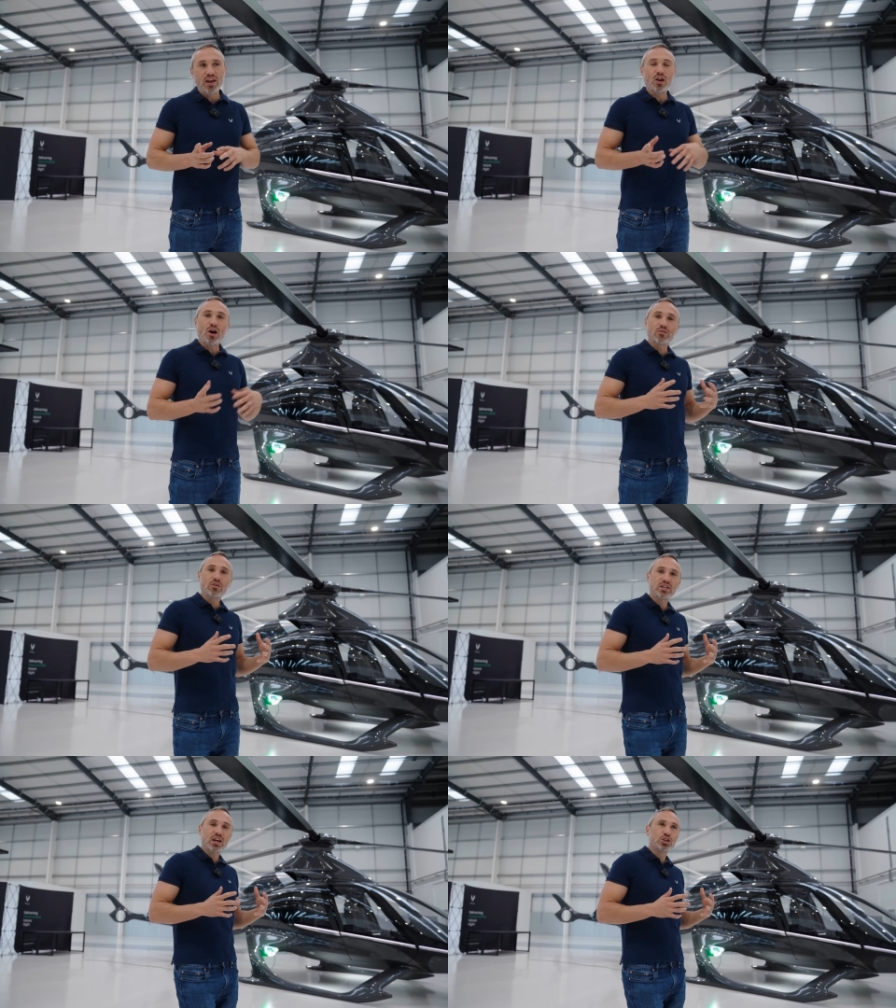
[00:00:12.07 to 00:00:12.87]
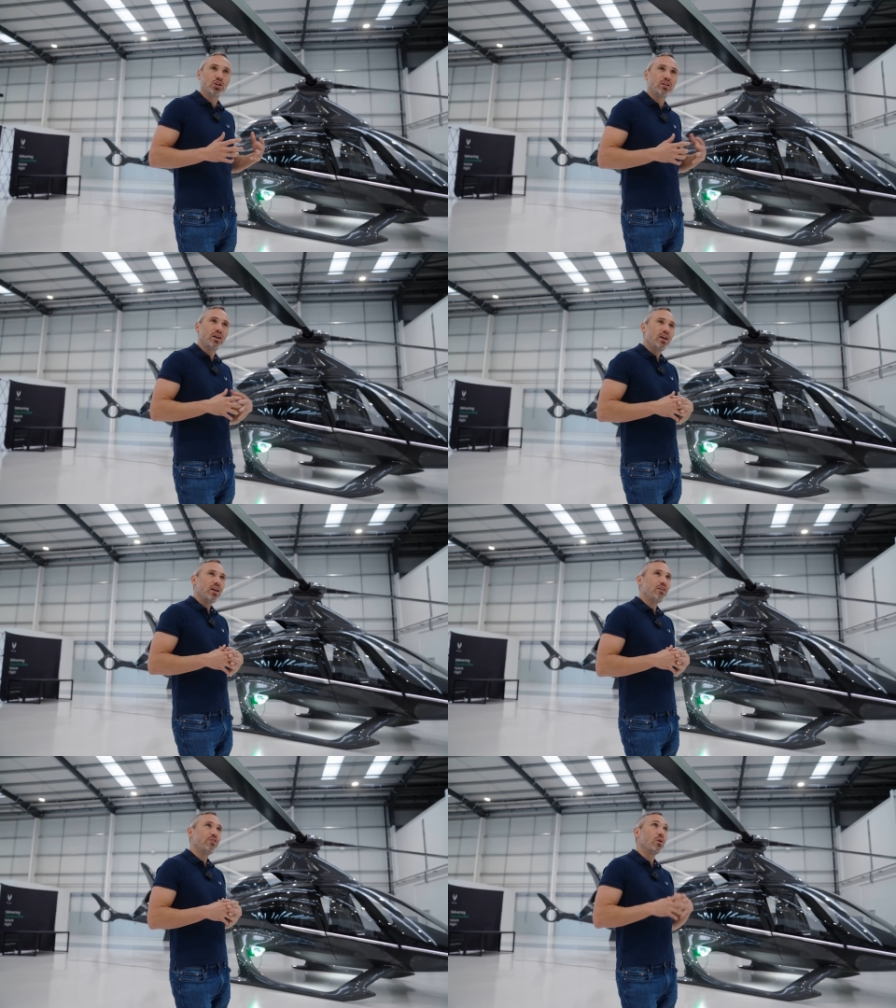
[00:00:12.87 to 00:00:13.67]
And autorotation,
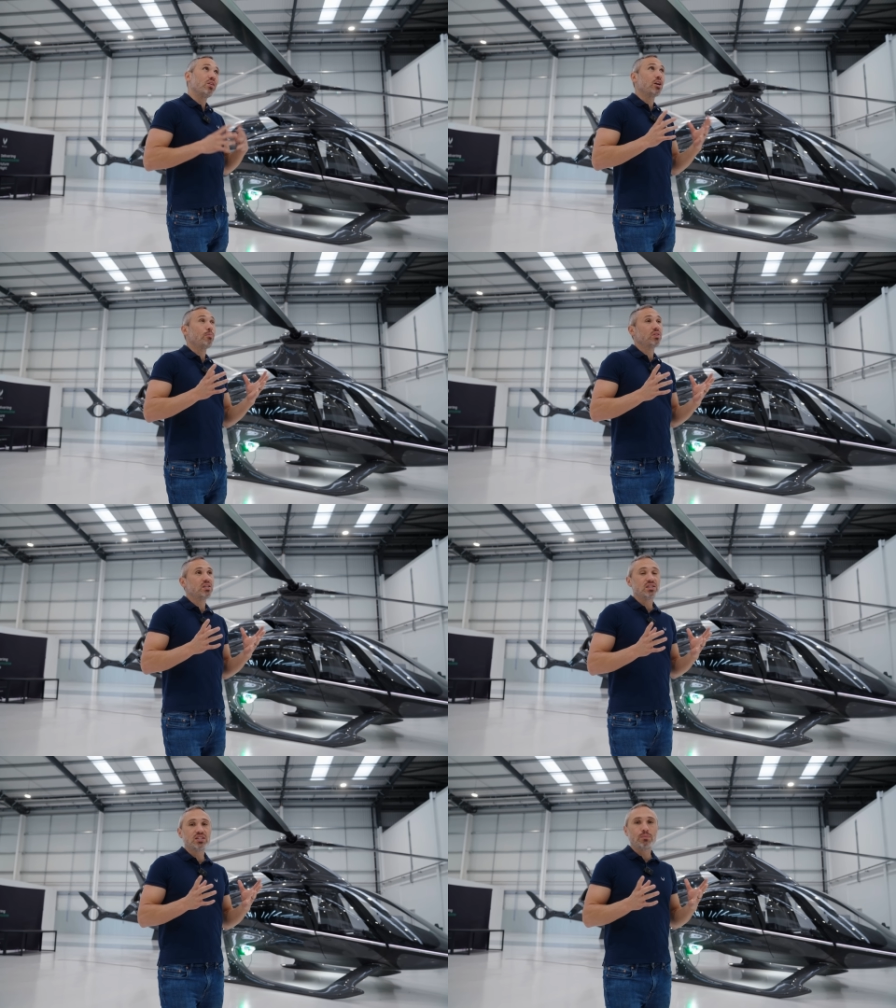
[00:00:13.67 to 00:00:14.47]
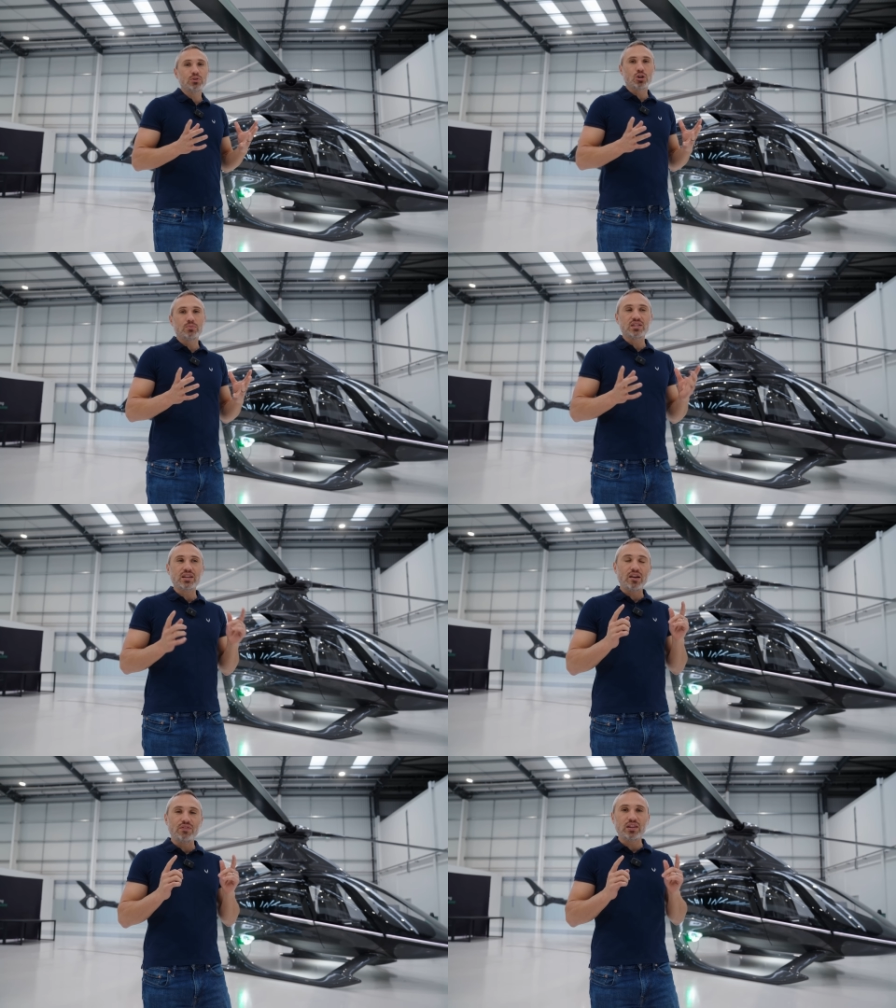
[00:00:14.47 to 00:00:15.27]
if you want to think about this in simple terms, it's
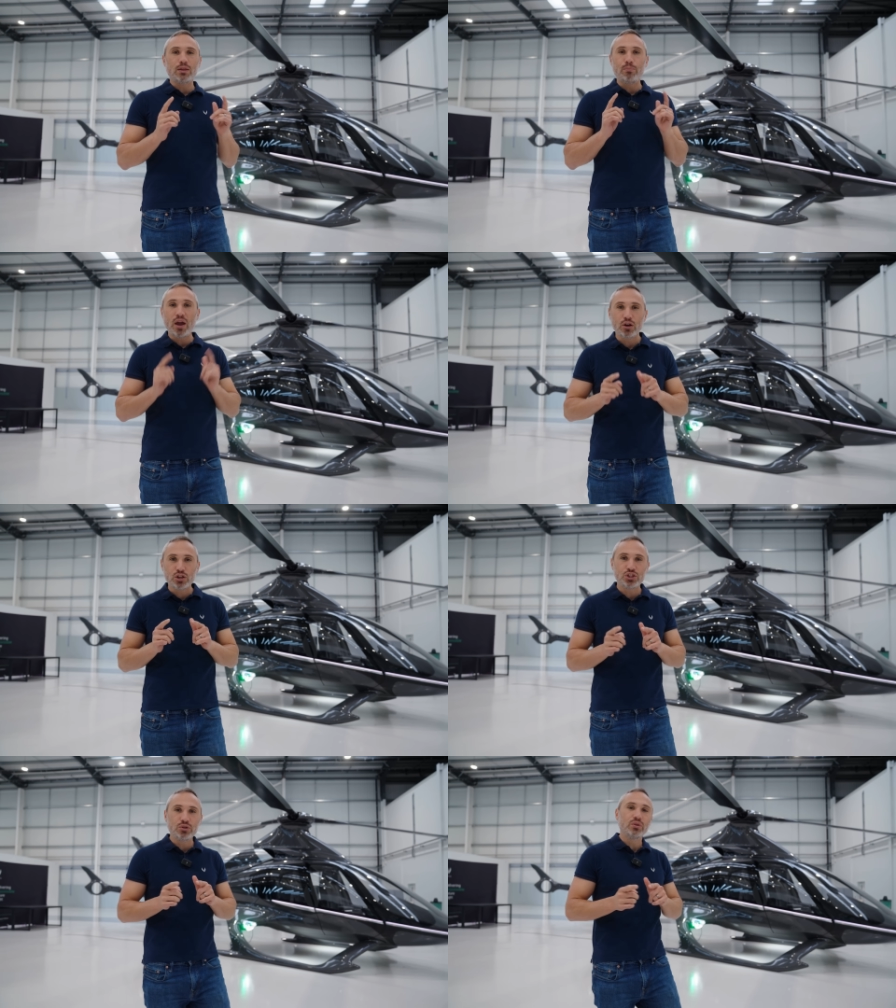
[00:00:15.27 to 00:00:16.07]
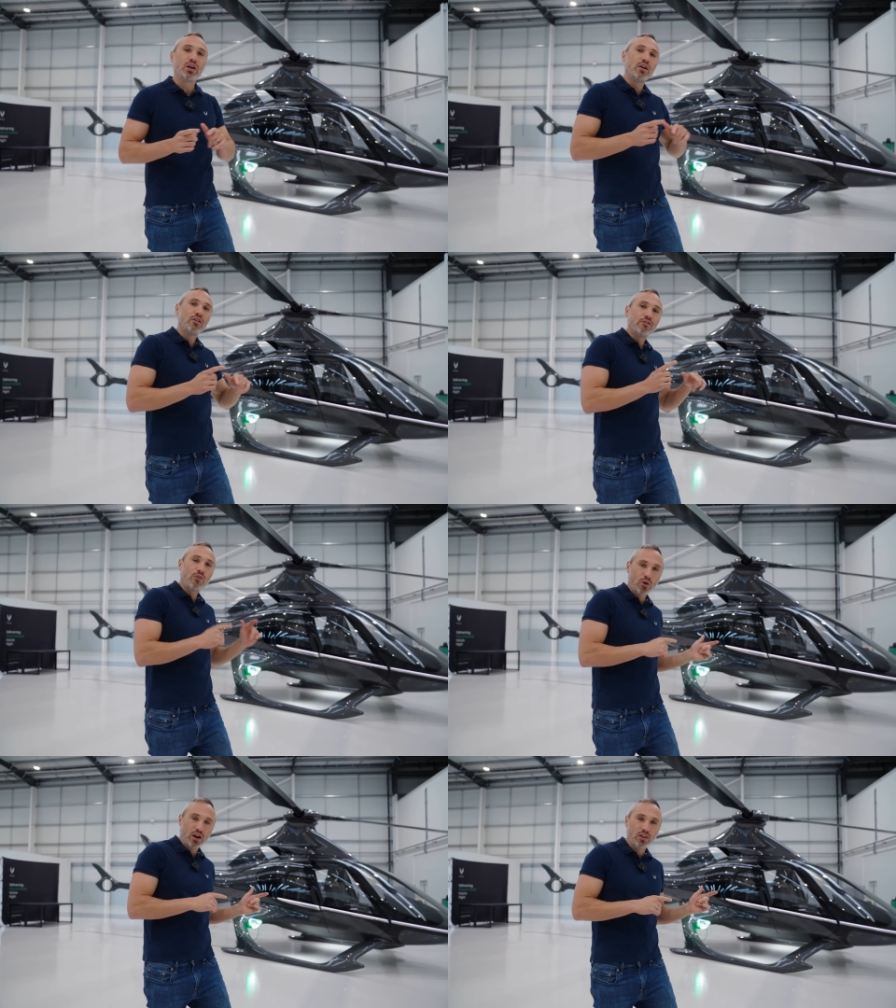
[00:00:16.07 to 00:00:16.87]
kind of like the parachute
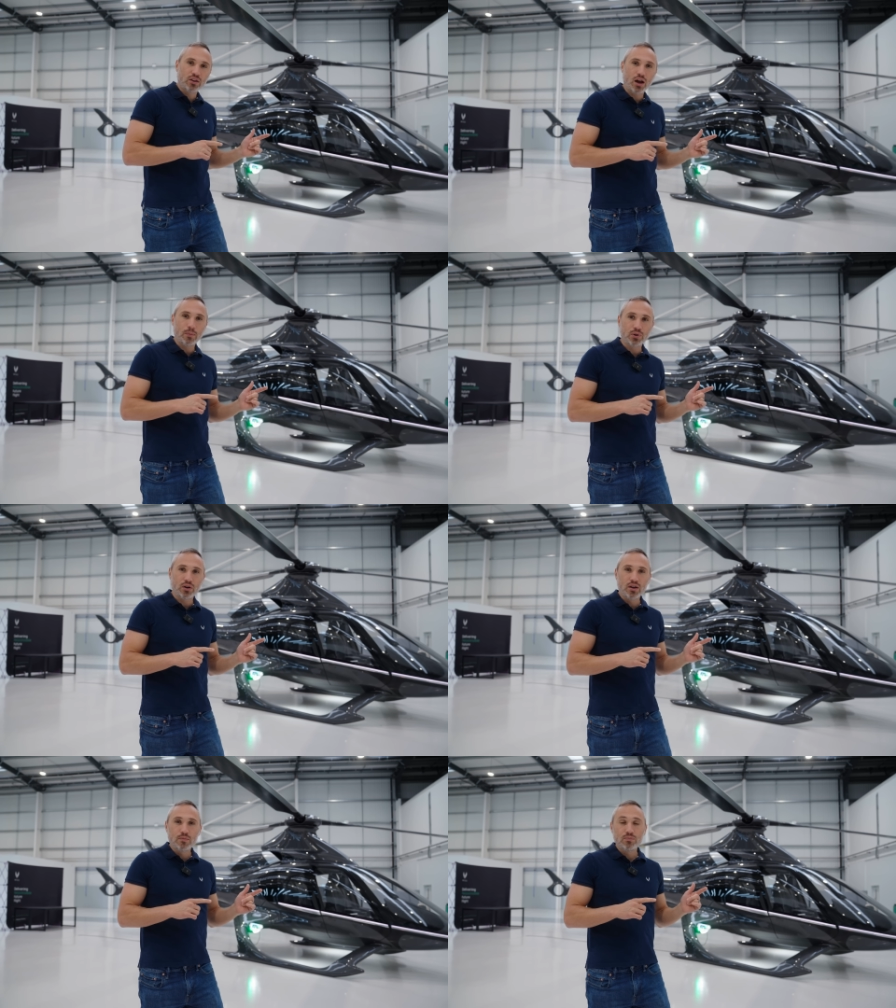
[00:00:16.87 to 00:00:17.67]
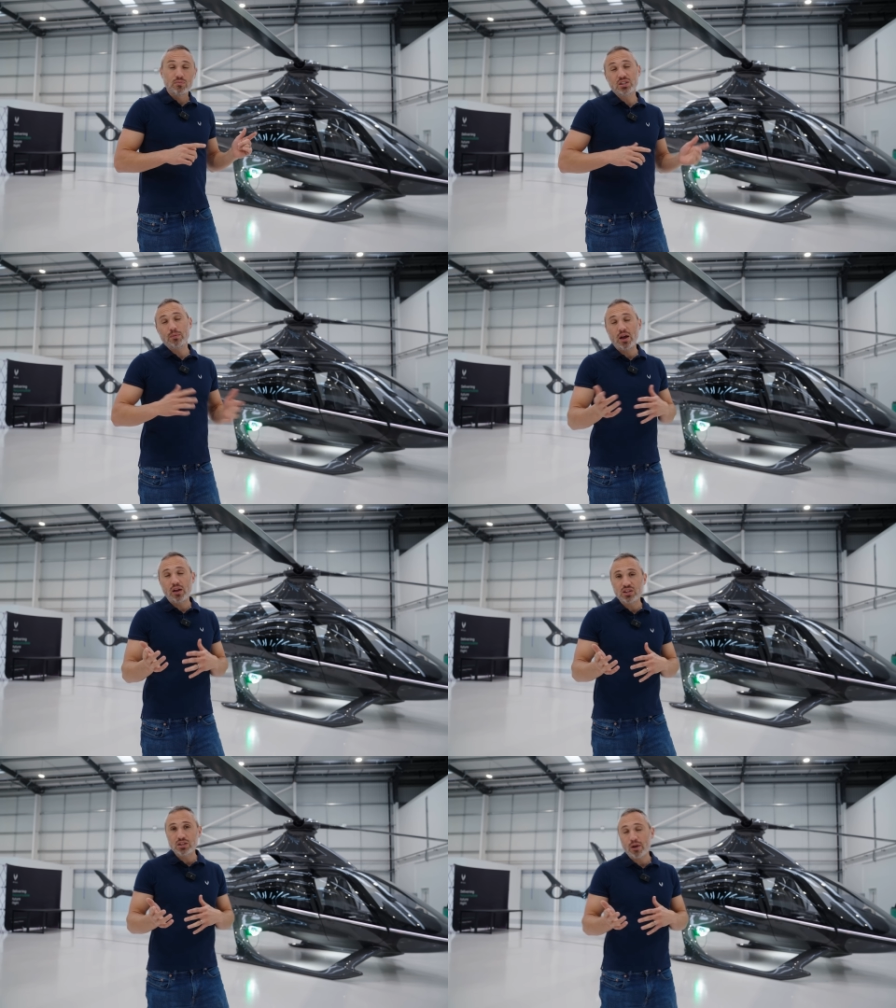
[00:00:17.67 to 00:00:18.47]
for a helicopter. Some,
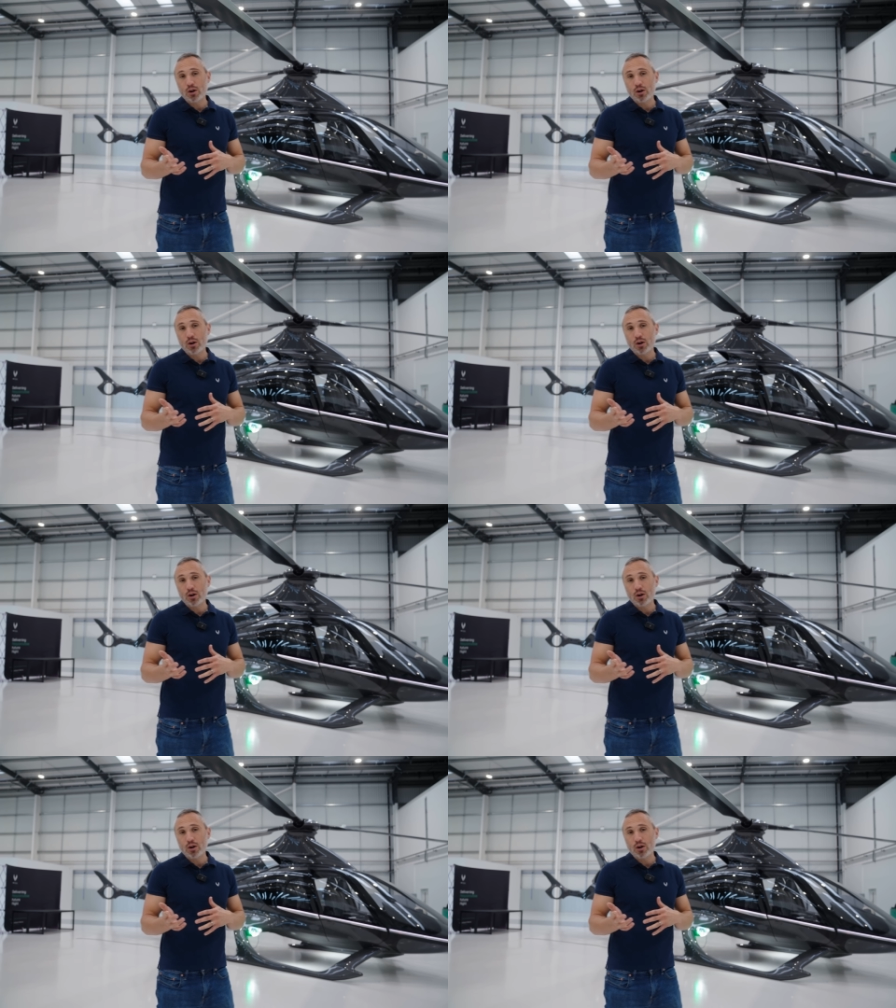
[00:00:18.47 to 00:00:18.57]
some